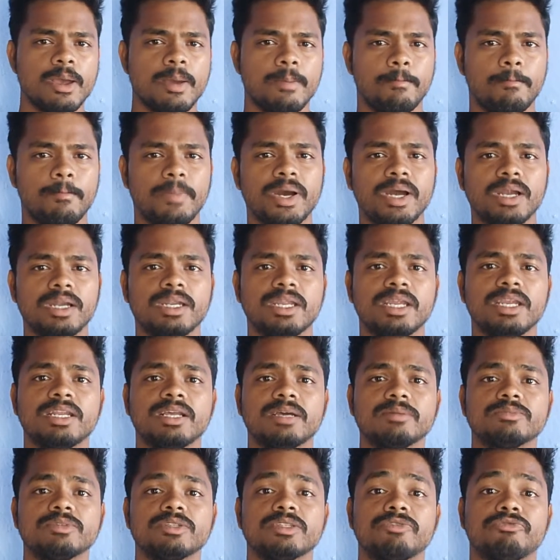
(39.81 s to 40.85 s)
but it
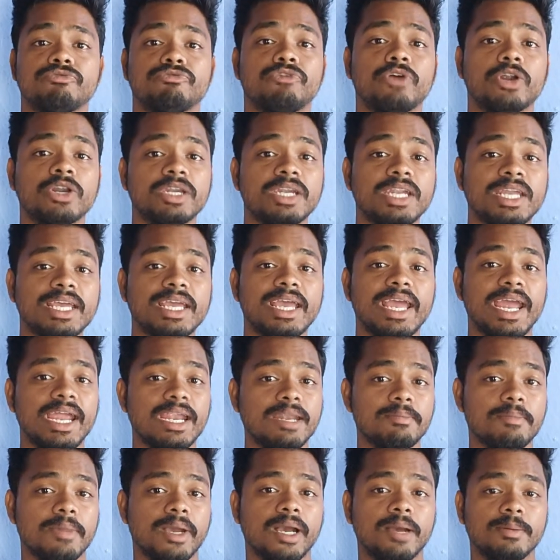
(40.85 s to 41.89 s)
comes with a 48
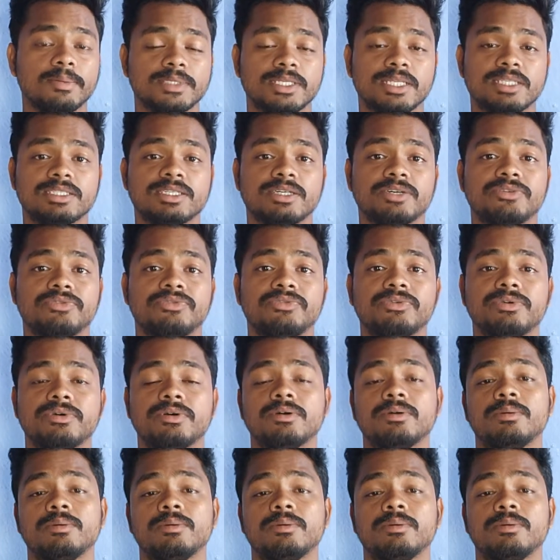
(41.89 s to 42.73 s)
megapixels of